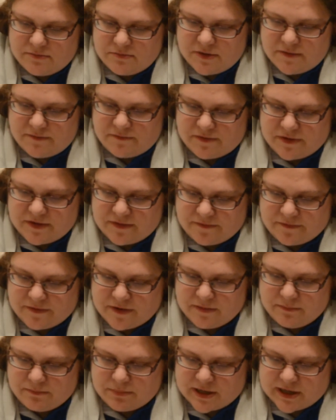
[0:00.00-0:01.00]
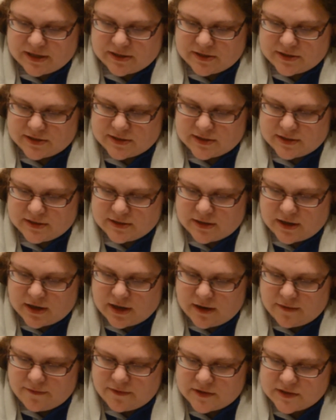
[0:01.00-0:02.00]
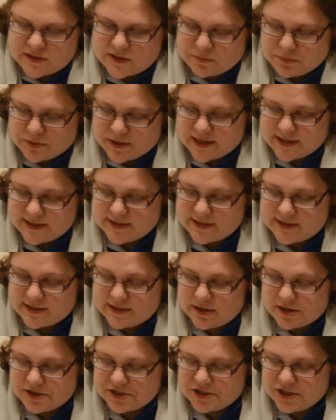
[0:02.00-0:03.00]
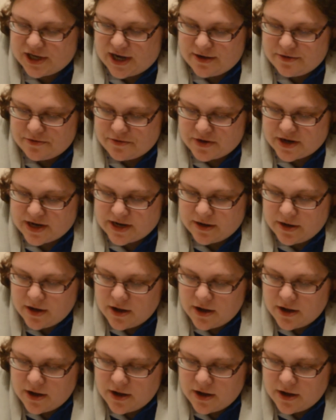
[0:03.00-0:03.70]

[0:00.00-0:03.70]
Monthly theme badges and other surprises start January.